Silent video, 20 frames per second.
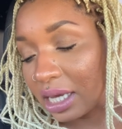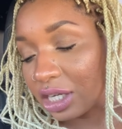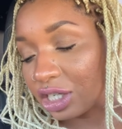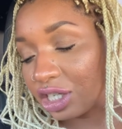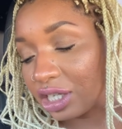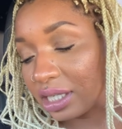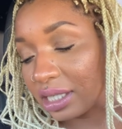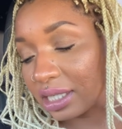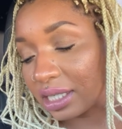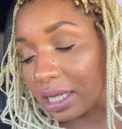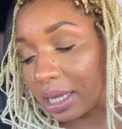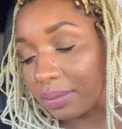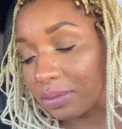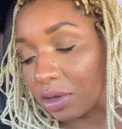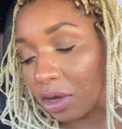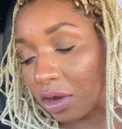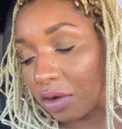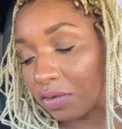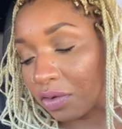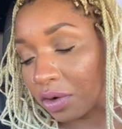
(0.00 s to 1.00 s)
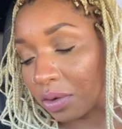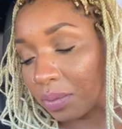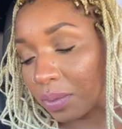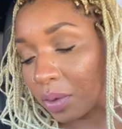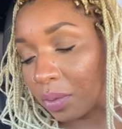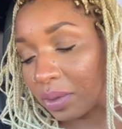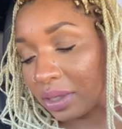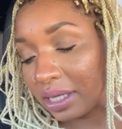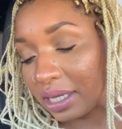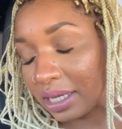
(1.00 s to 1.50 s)
She slept over,
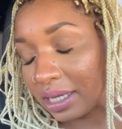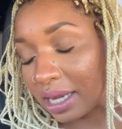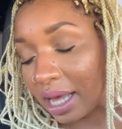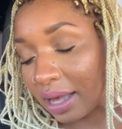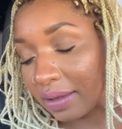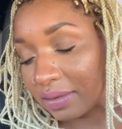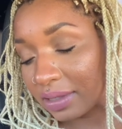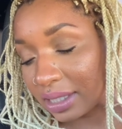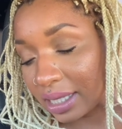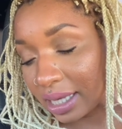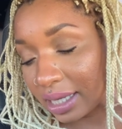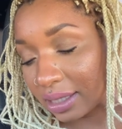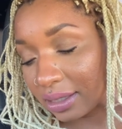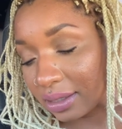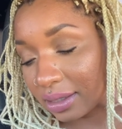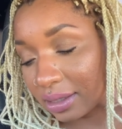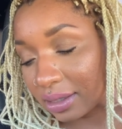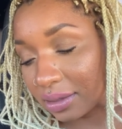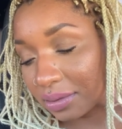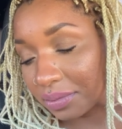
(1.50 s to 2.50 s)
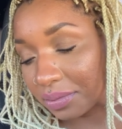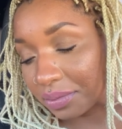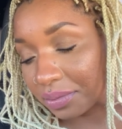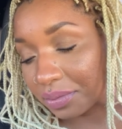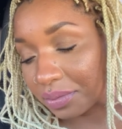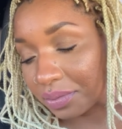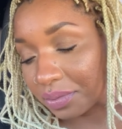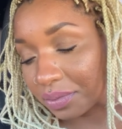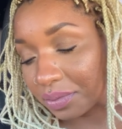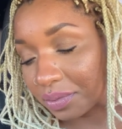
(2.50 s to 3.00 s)
but we didn't have sex.
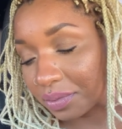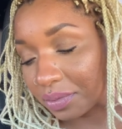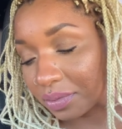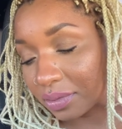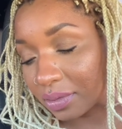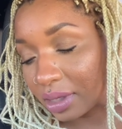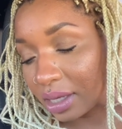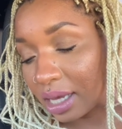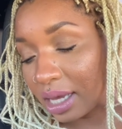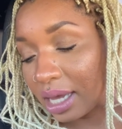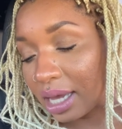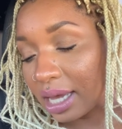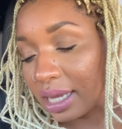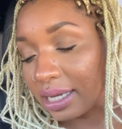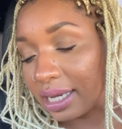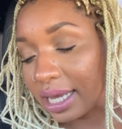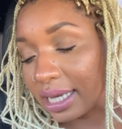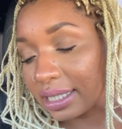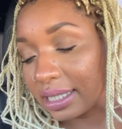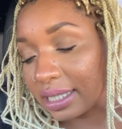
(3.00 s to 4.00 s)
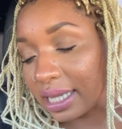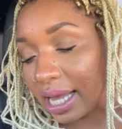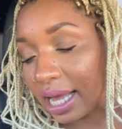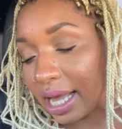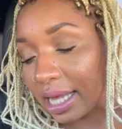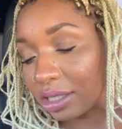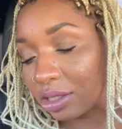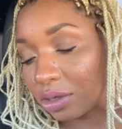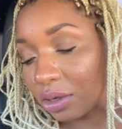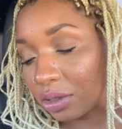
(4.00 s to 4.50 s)
Next day,
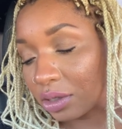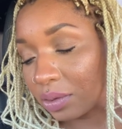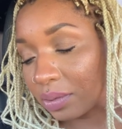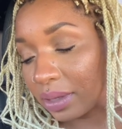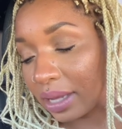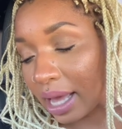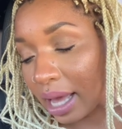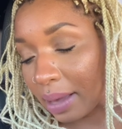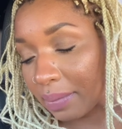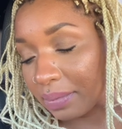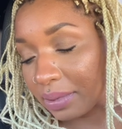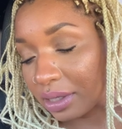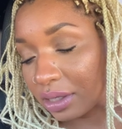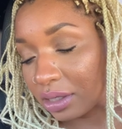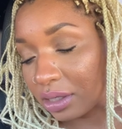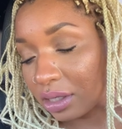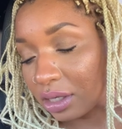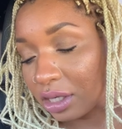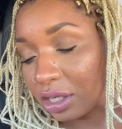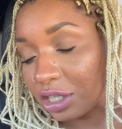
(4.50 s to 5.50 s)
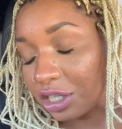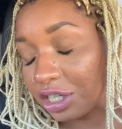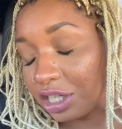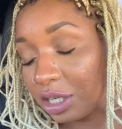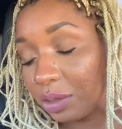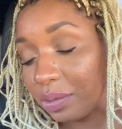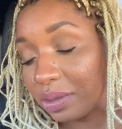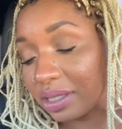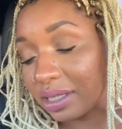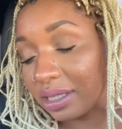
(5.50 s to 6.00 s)
I told her what happened.
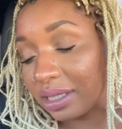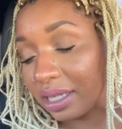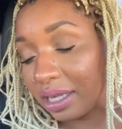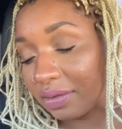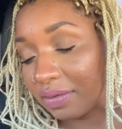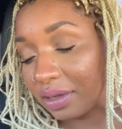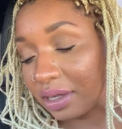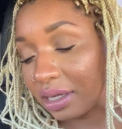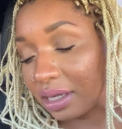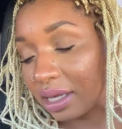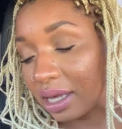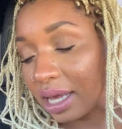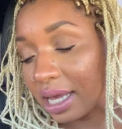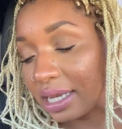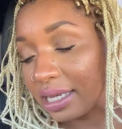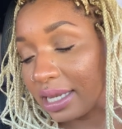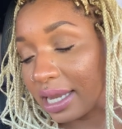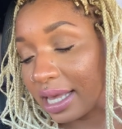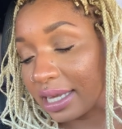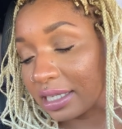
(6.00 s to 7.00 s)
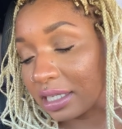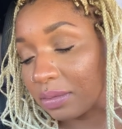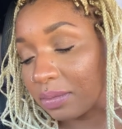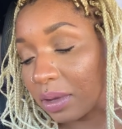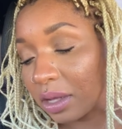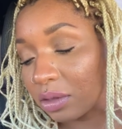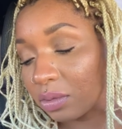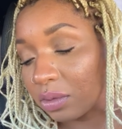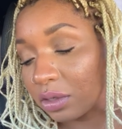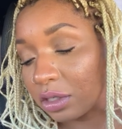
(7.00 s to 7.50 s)
She was livid. Next
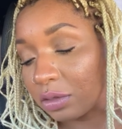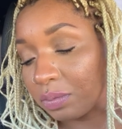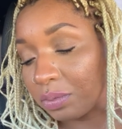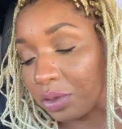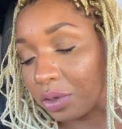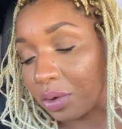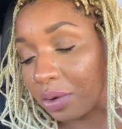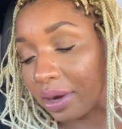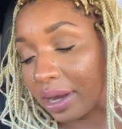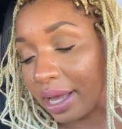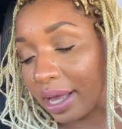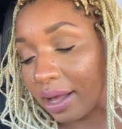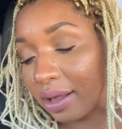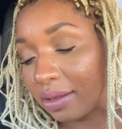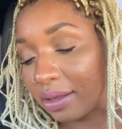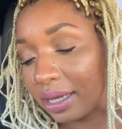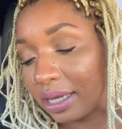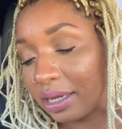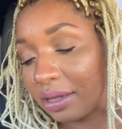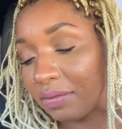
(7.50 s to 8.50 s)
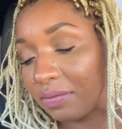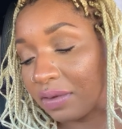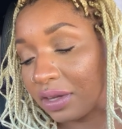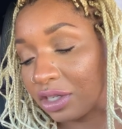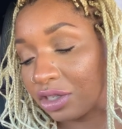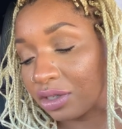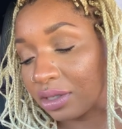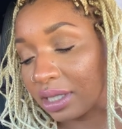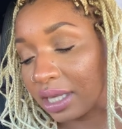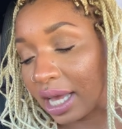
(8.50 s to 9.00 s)
month was pure hell, and
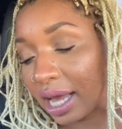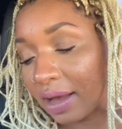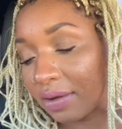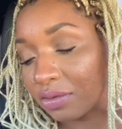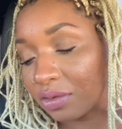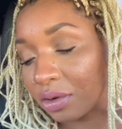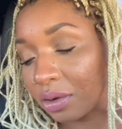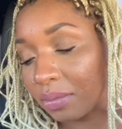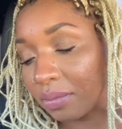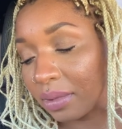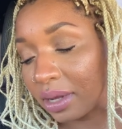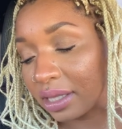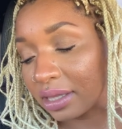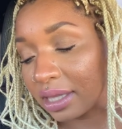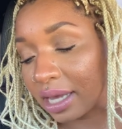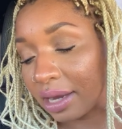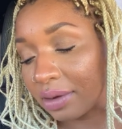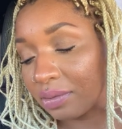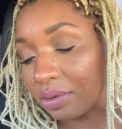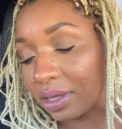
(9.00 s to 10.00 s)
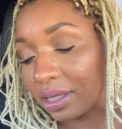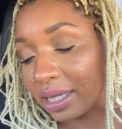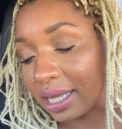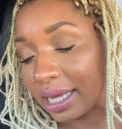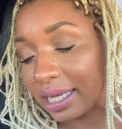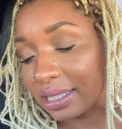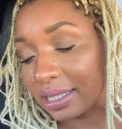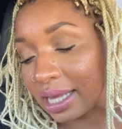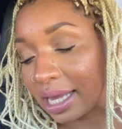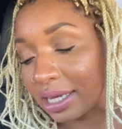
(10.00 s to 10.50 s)
eventually, after a month, I
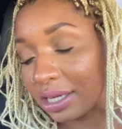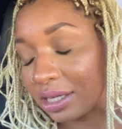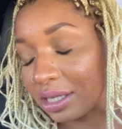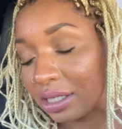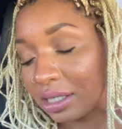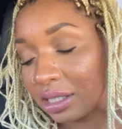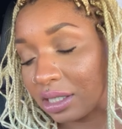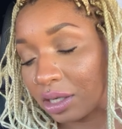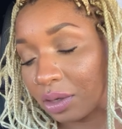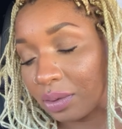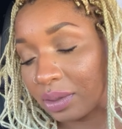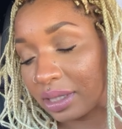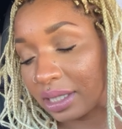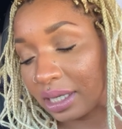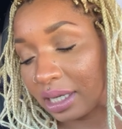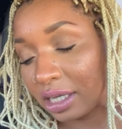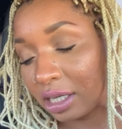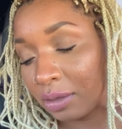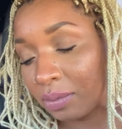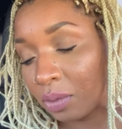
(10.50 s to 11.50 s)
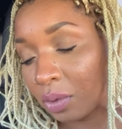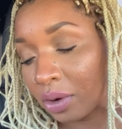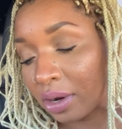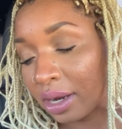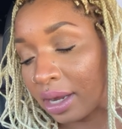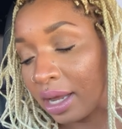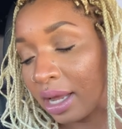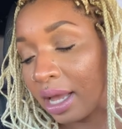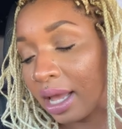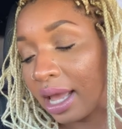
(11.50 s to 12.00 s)
realized I couldn't deal with it
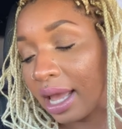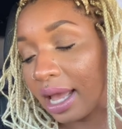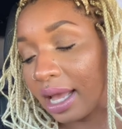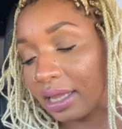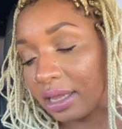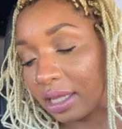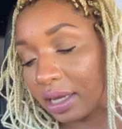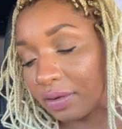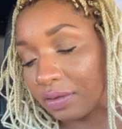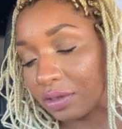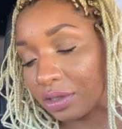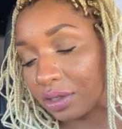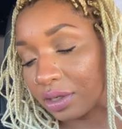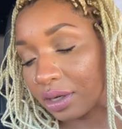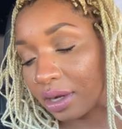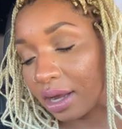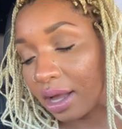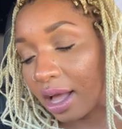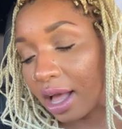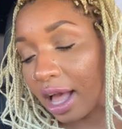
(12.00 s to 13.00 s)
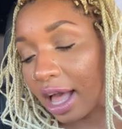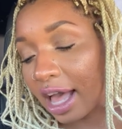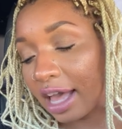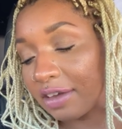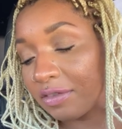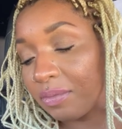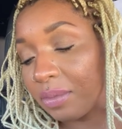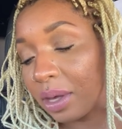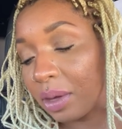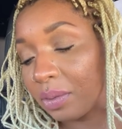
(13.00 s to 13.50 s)
anymore and left her.
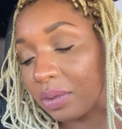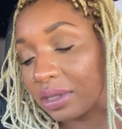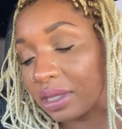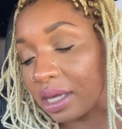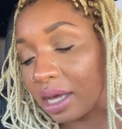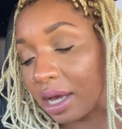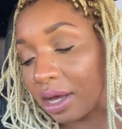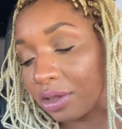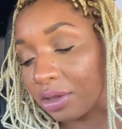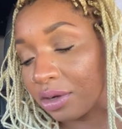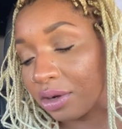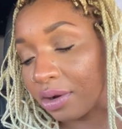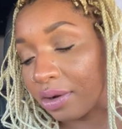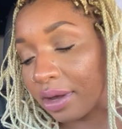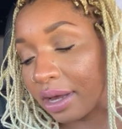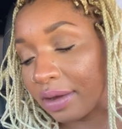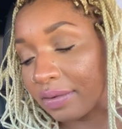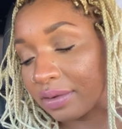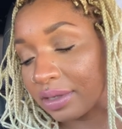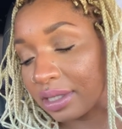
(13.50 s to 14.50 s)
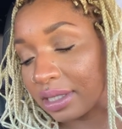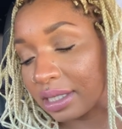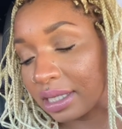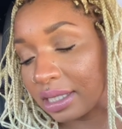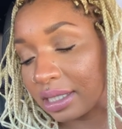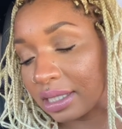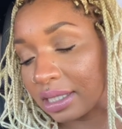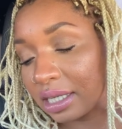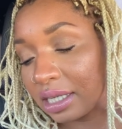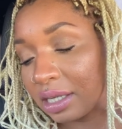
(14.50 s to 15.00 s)
I've been with the other girl ever
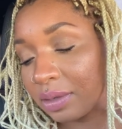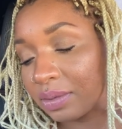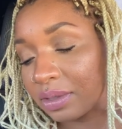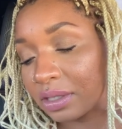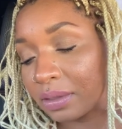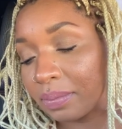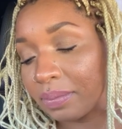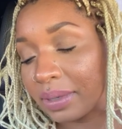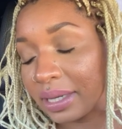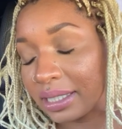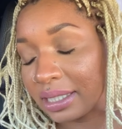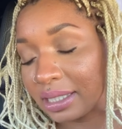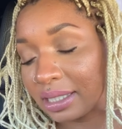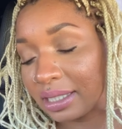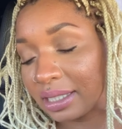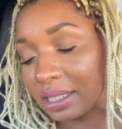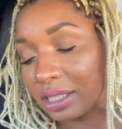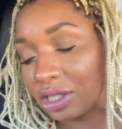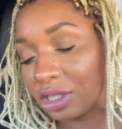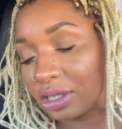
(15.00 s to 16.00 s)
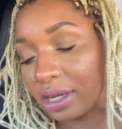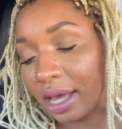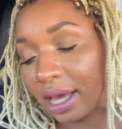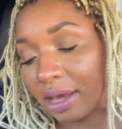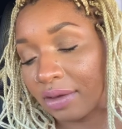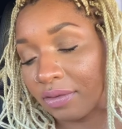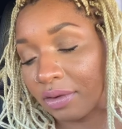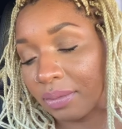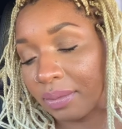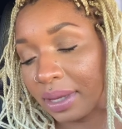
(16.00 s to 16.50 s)
since, and it was the best decision I
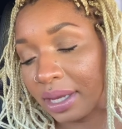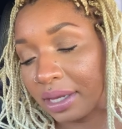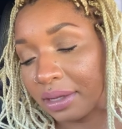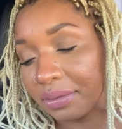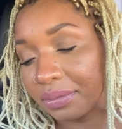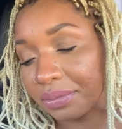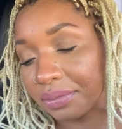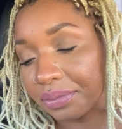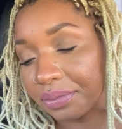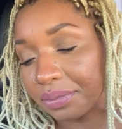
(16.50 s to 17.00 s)
ever made.